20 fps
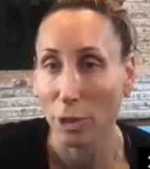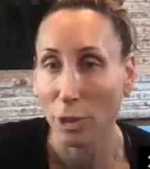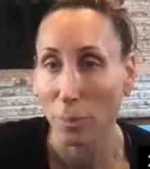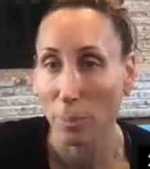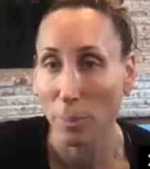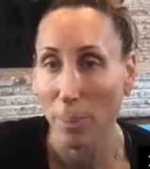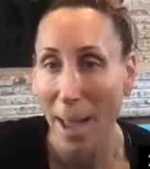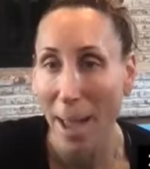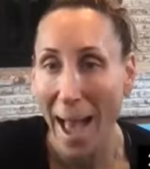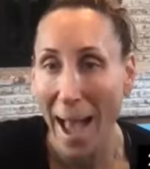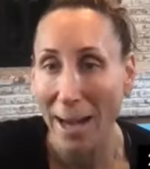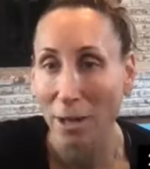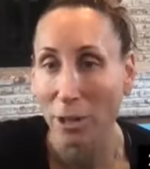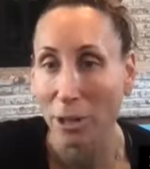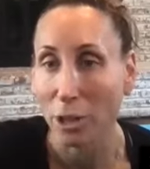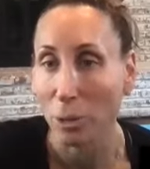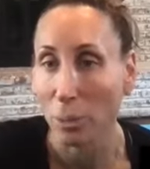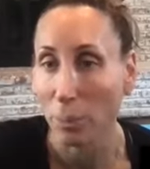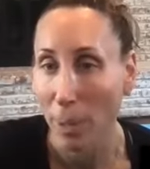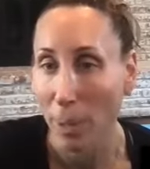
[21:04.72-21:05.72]
your back or
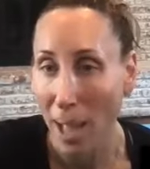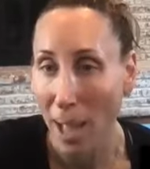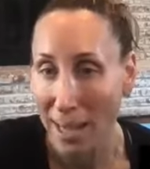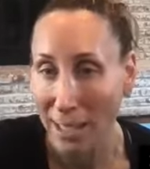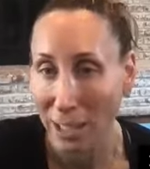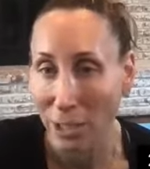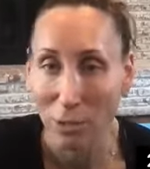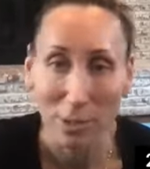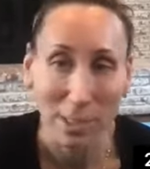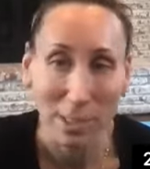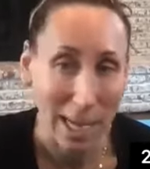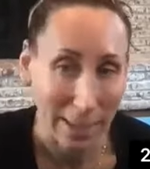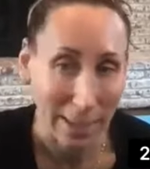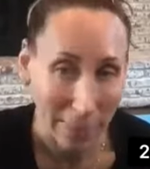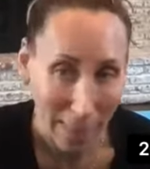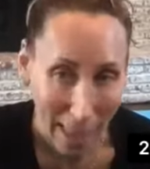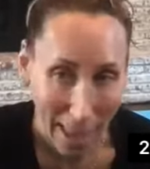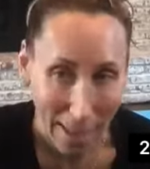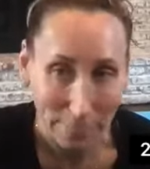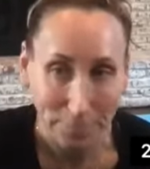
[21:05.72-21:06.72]
your body, you take
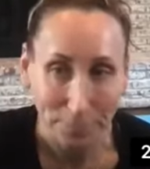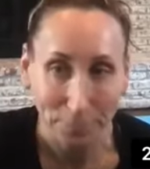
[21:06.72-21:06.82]
that.